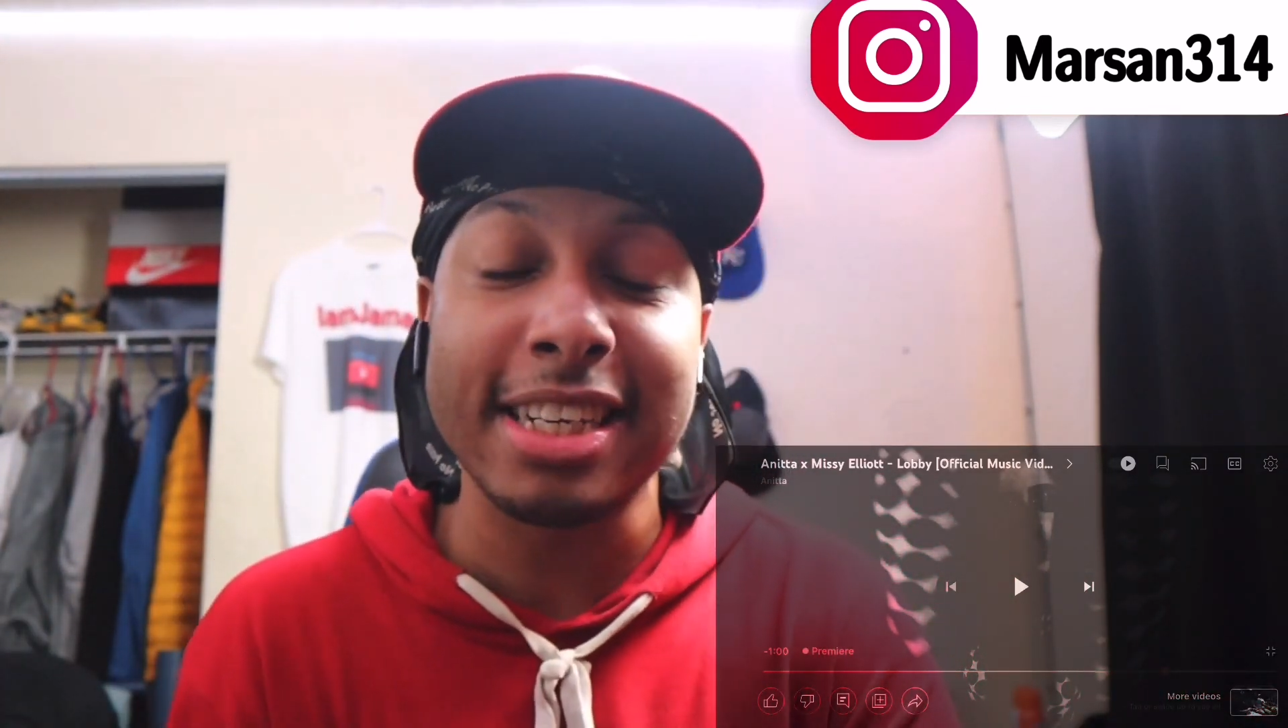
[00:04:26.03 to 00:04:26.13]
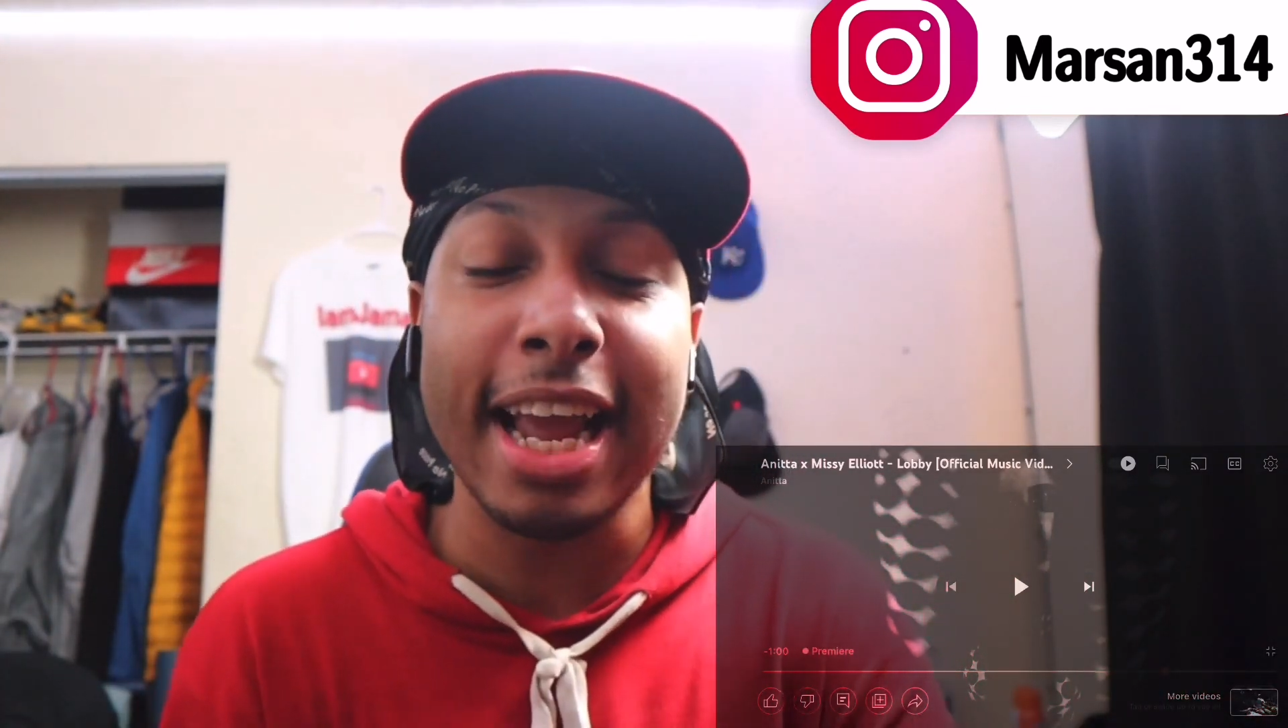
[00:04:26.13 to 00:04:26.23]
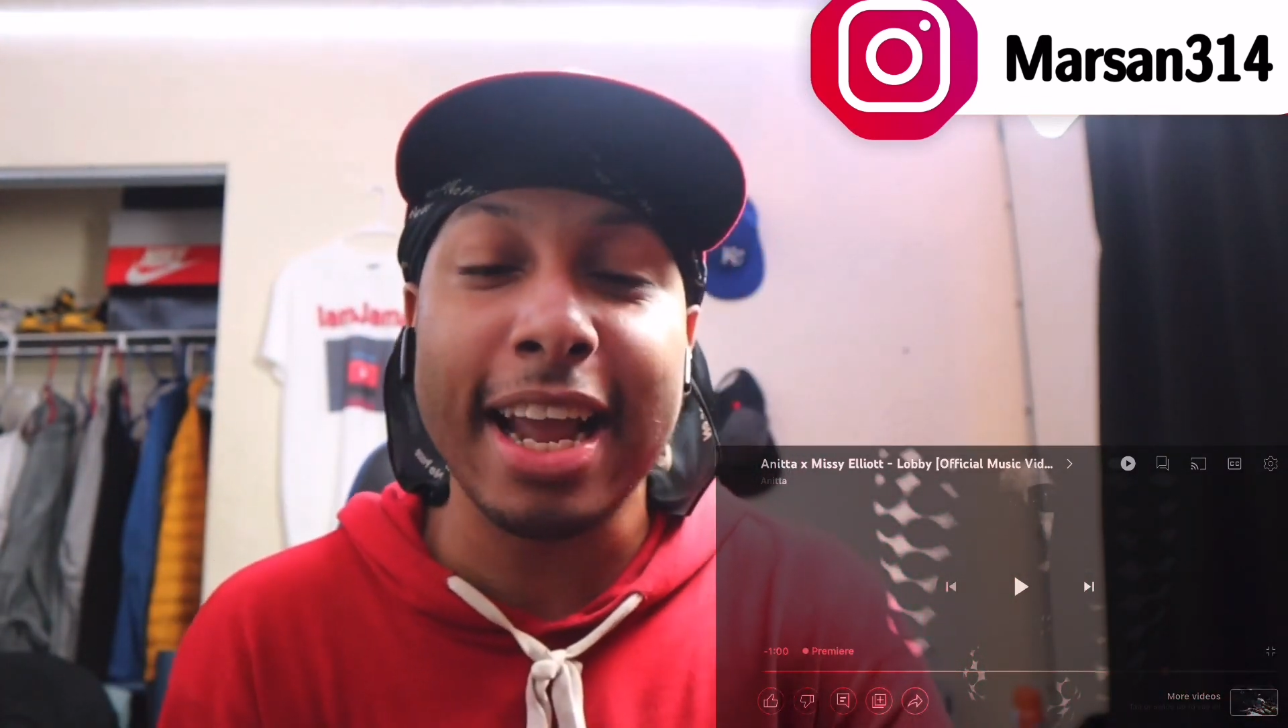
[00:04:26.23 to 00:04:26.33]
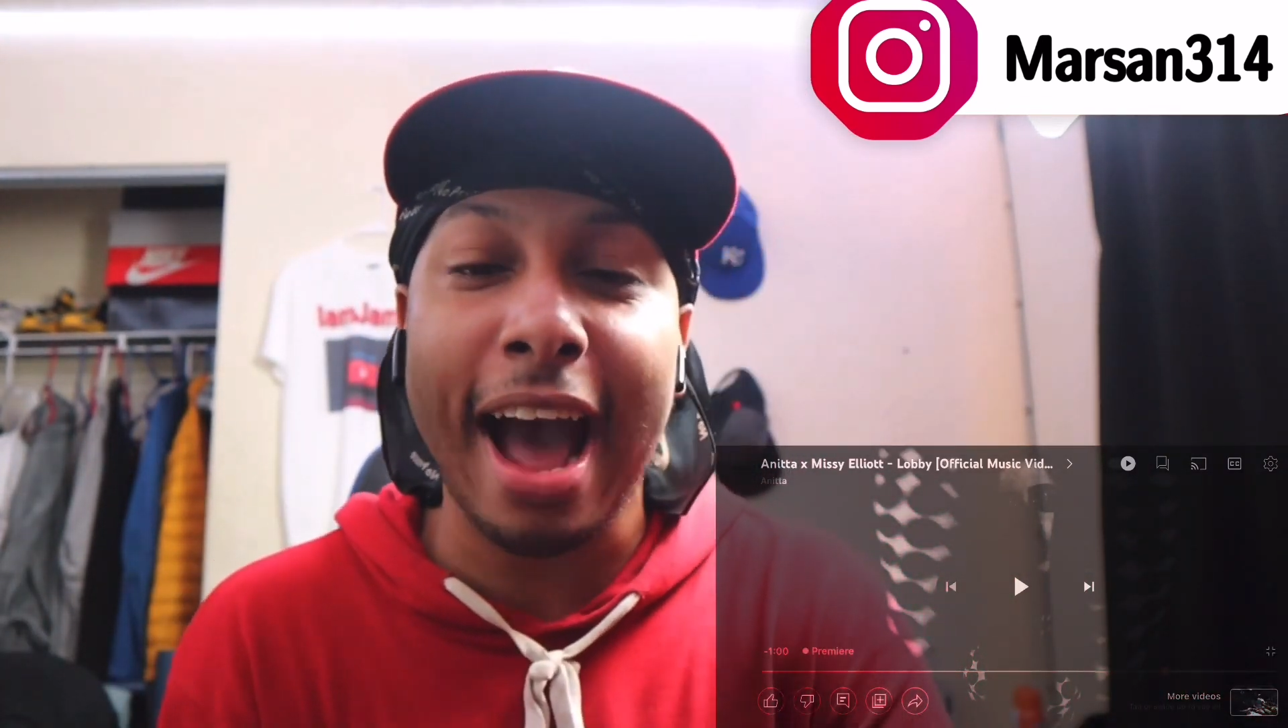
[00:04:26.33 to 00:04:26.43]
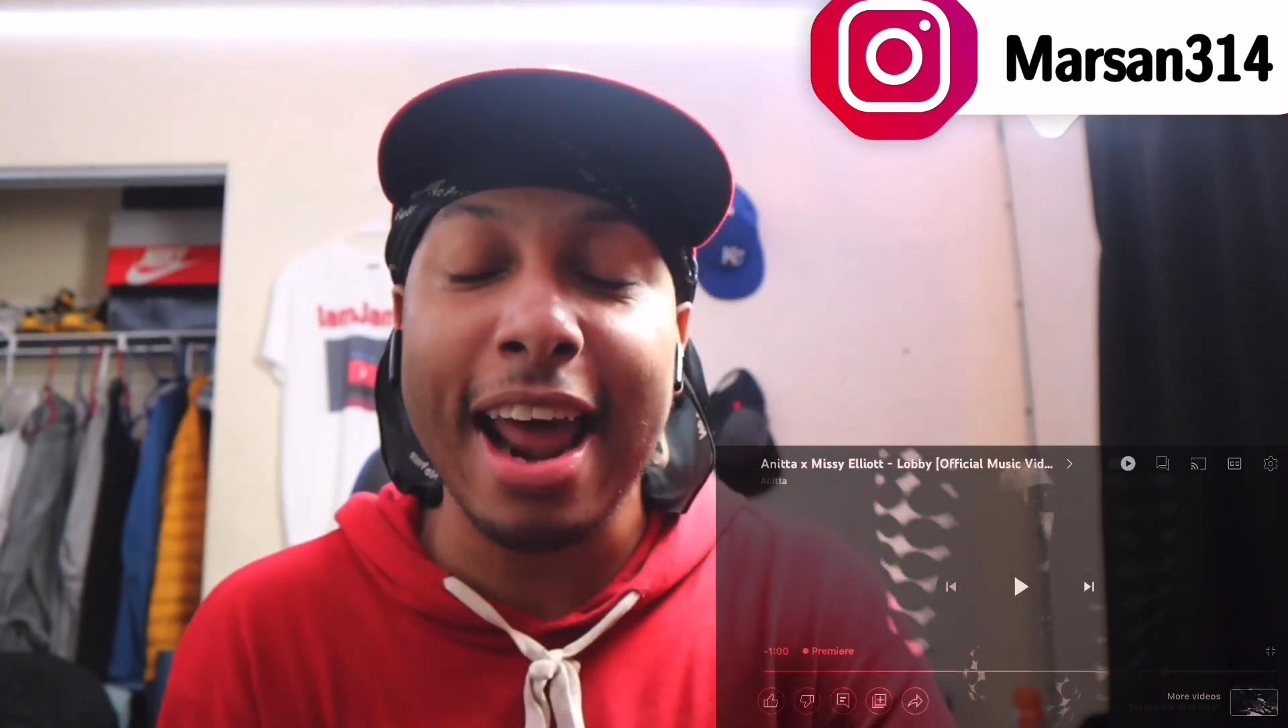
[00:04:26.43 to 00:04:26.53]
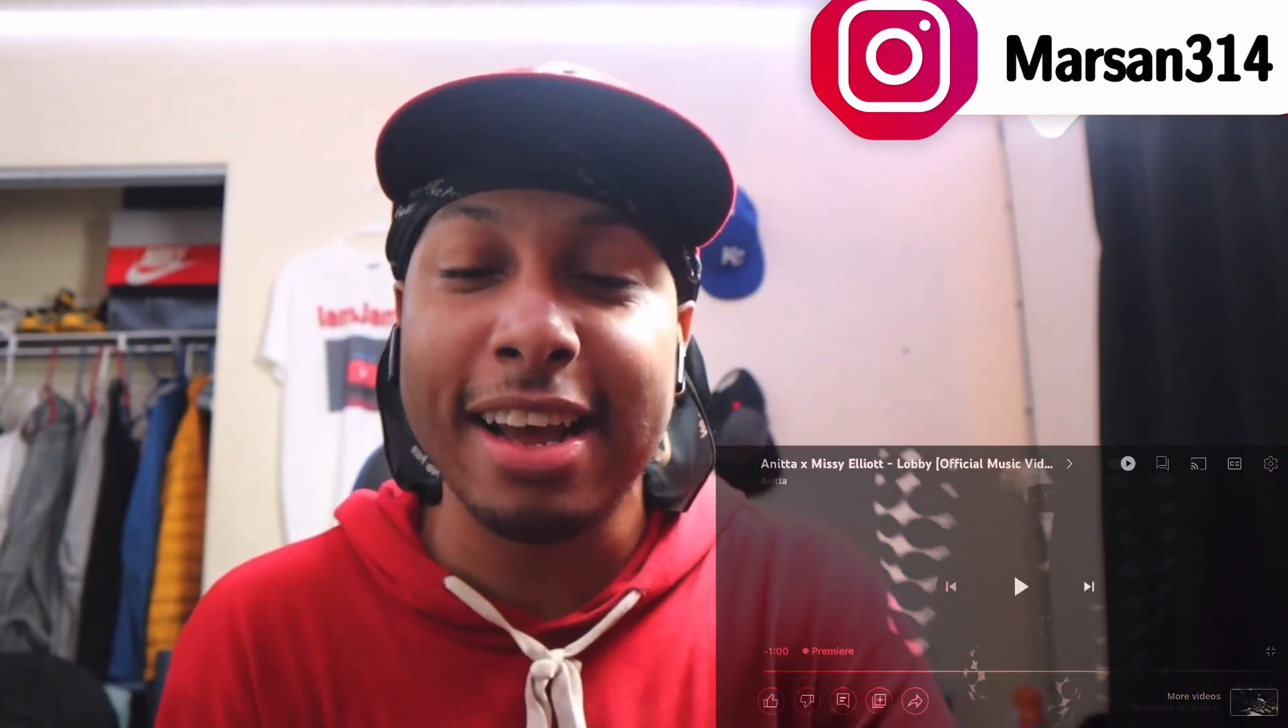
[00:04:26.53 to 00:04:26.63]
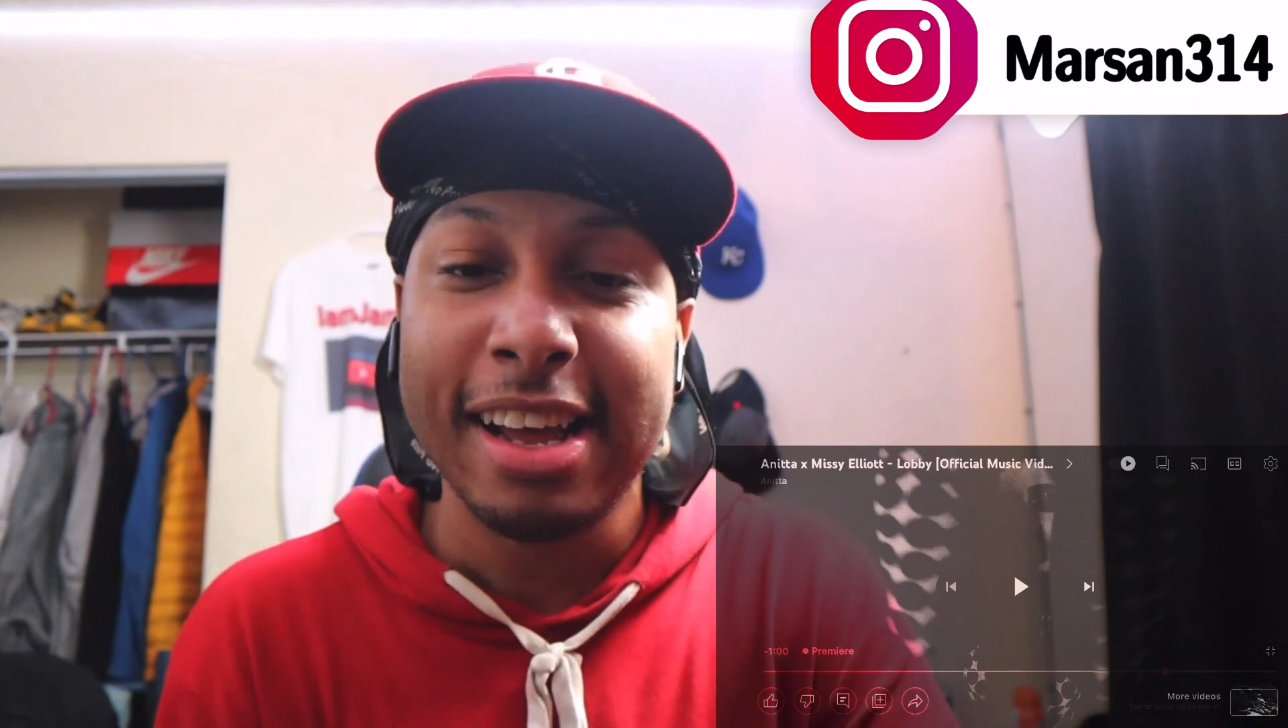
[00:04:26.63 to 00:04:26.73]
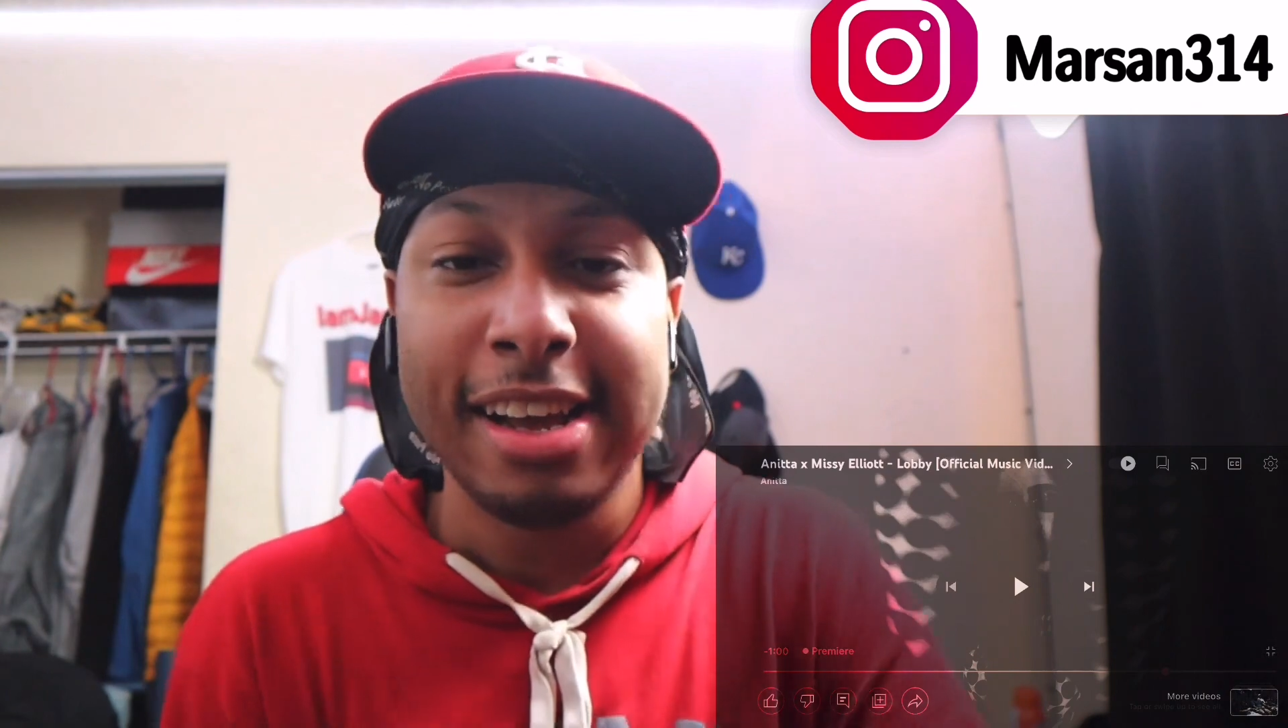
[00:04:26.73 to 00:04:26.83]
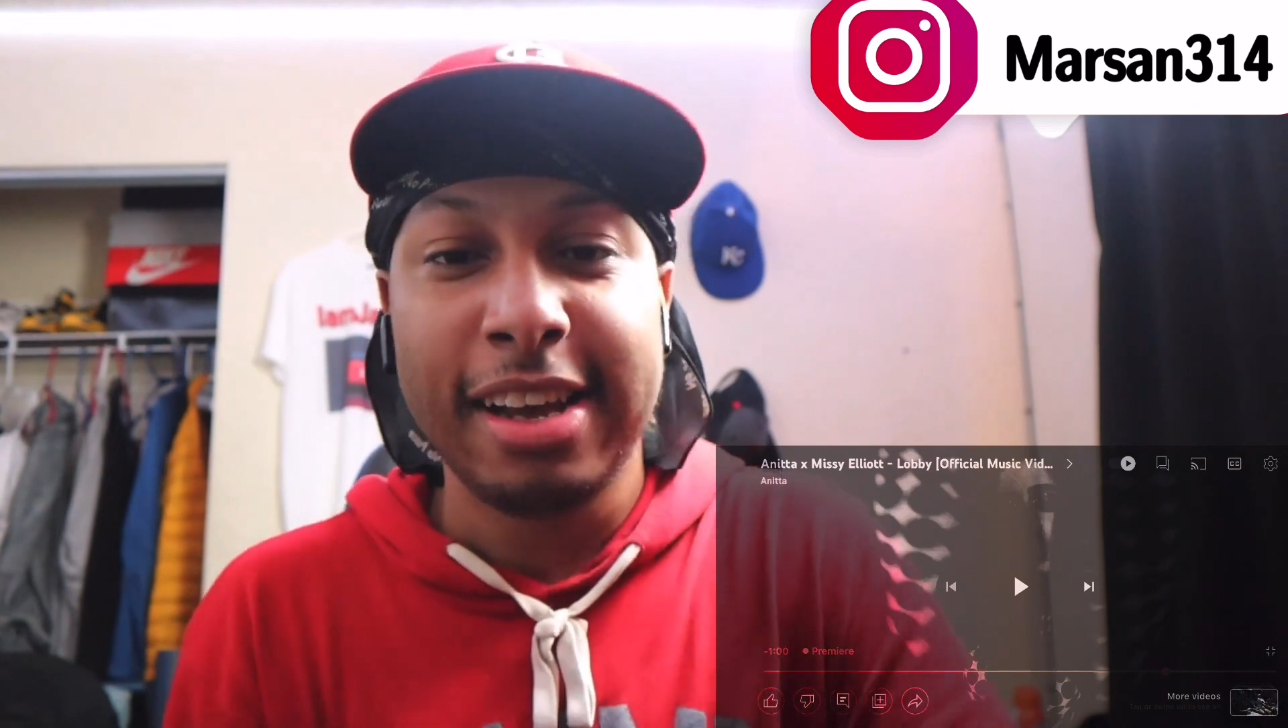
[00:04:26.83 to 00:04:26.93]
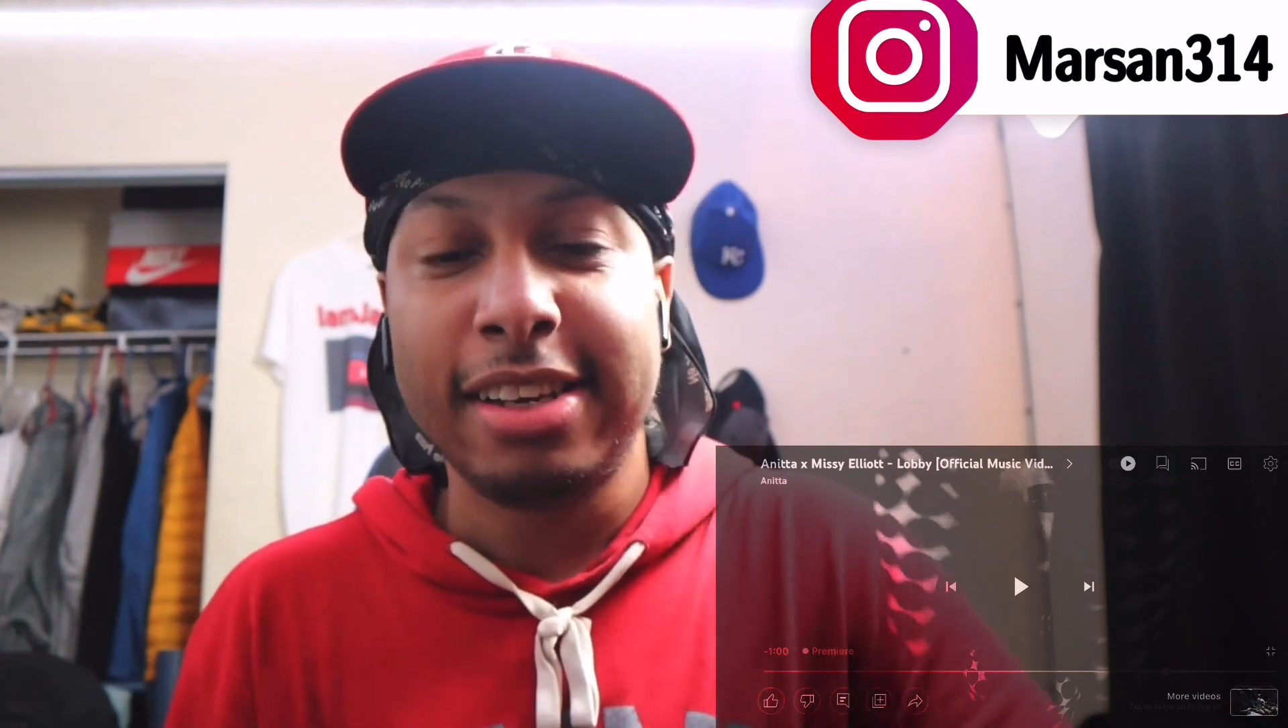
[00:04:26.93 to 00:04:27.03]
Because they kind of,